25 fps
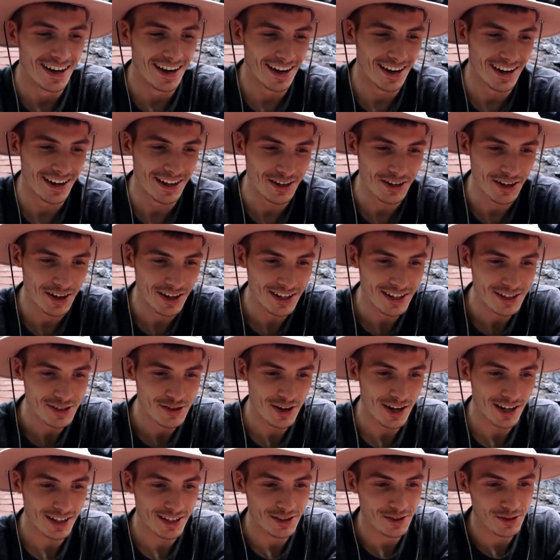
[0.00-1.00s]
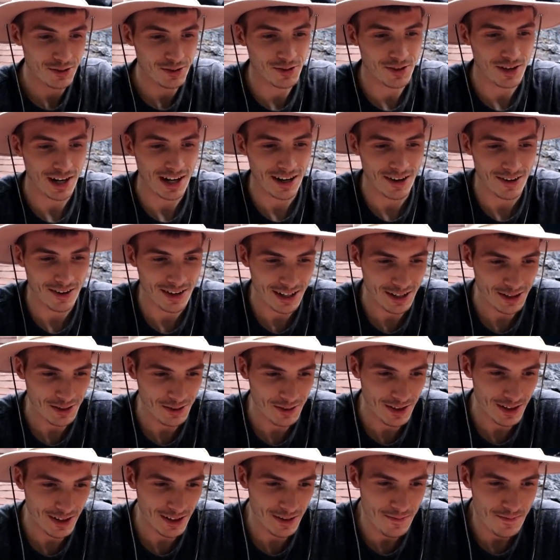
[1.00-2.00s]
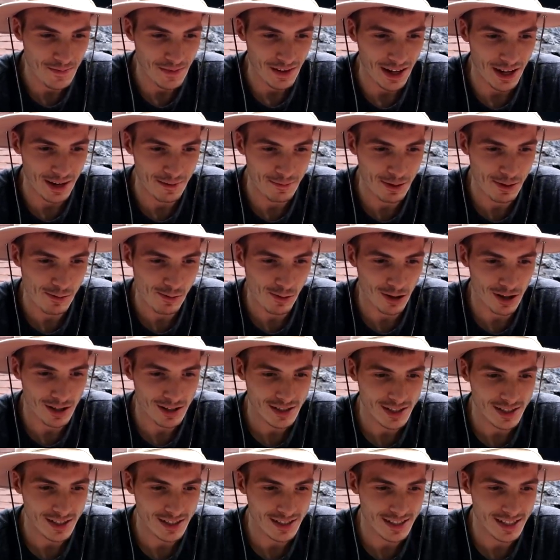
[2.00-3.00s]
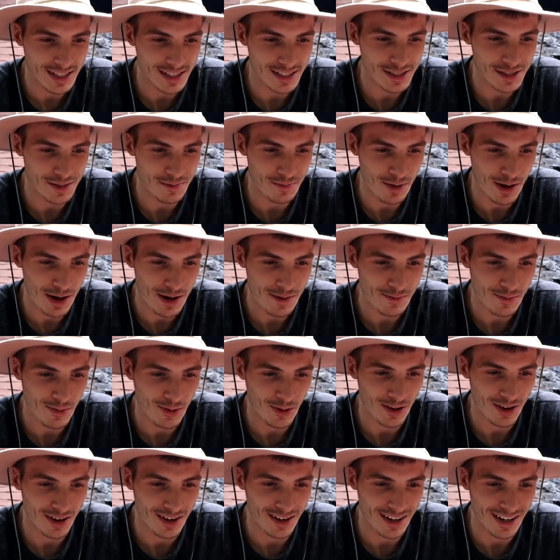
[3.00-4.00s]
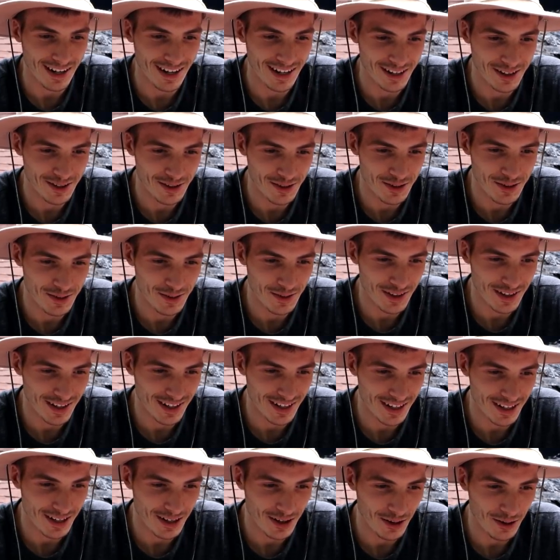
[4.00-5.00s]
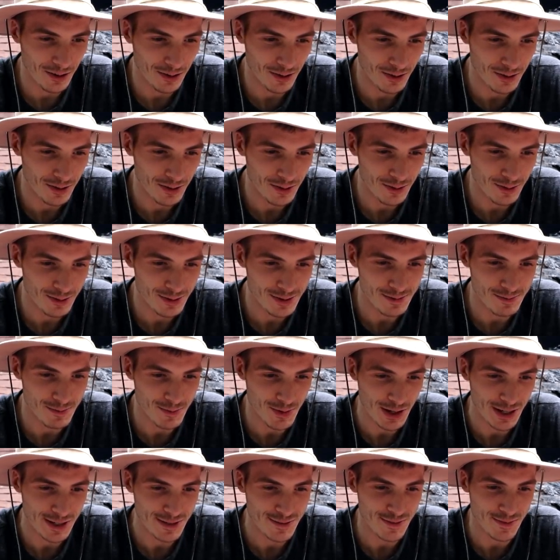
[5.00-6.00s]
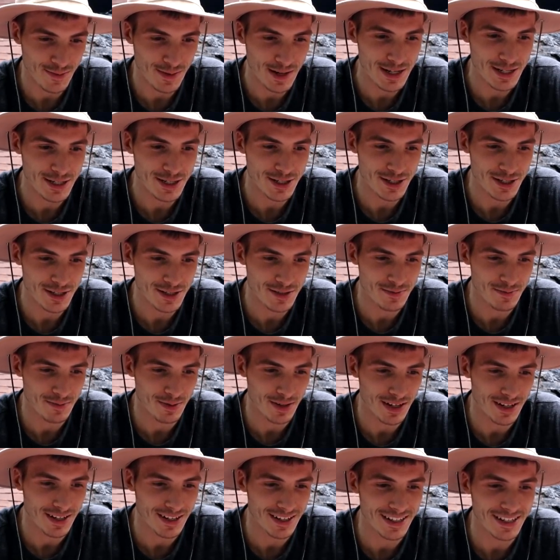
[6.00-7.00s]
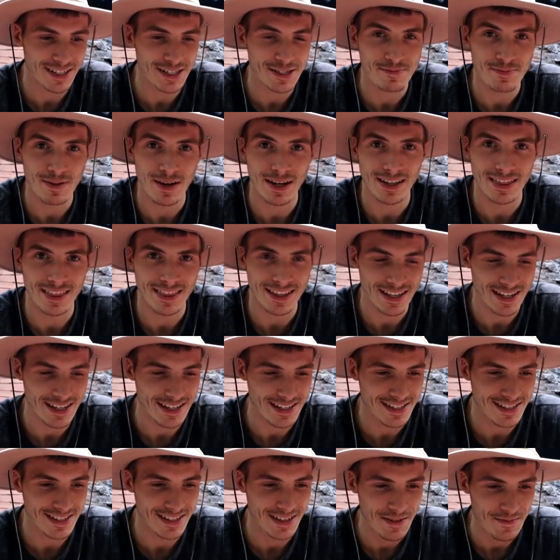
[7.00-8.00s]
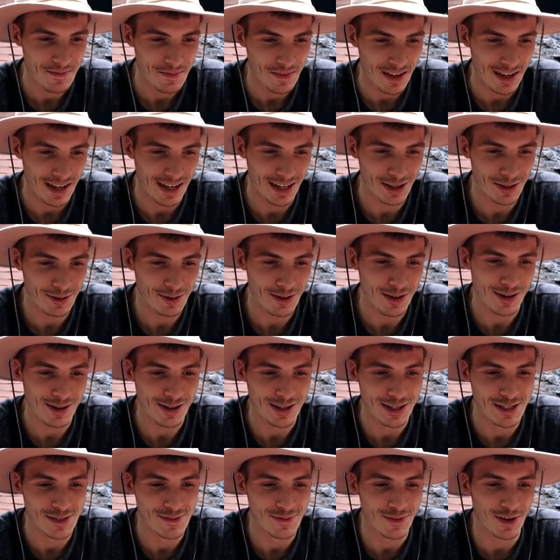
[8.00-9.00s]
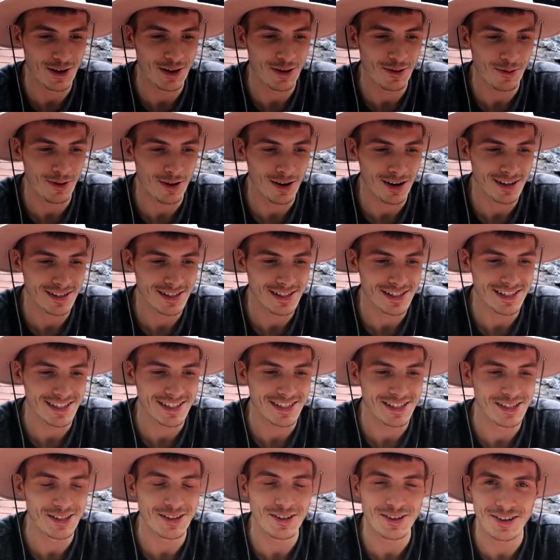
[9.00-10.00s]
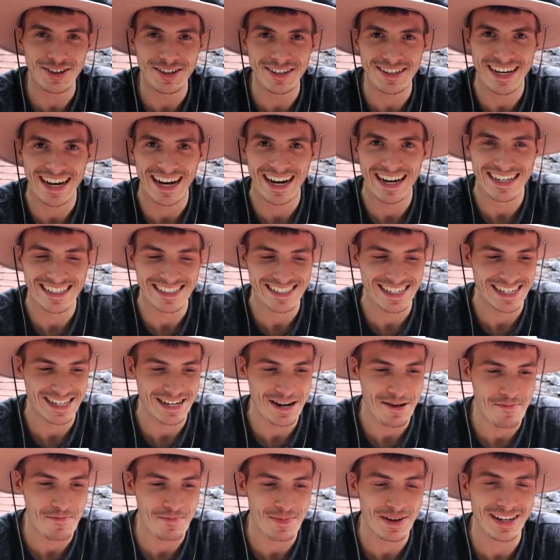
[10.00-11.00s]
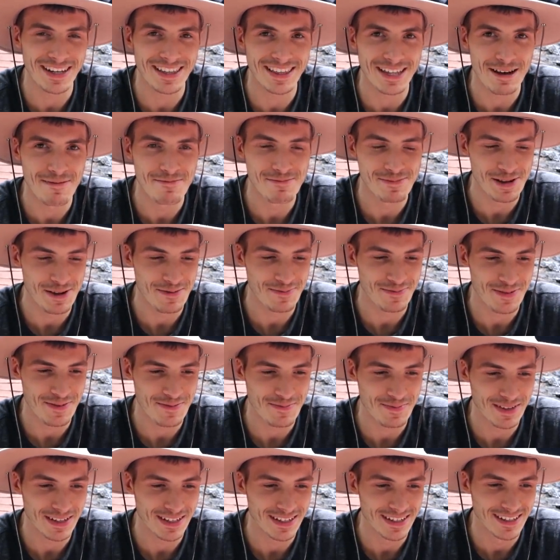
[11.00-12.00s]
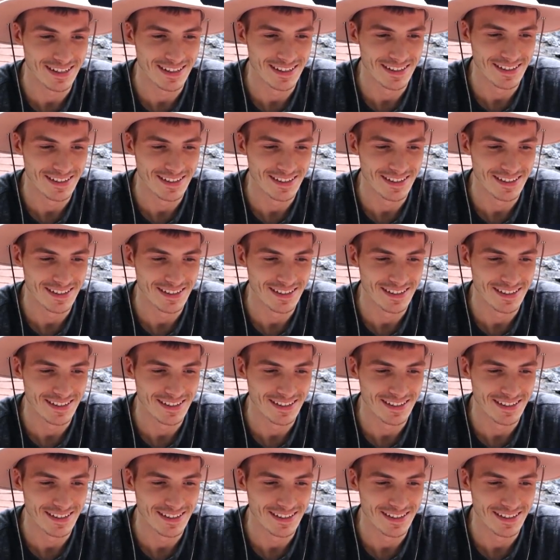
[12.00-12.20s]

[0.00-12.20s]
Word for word: Uh, you're gonna attract a new crowd, lol. I've been watching since the Brett board. I knew you were gonna go through some transformations, but I didn't expect this. LOL, it's fun to watch, still good content, big thumbs up from me.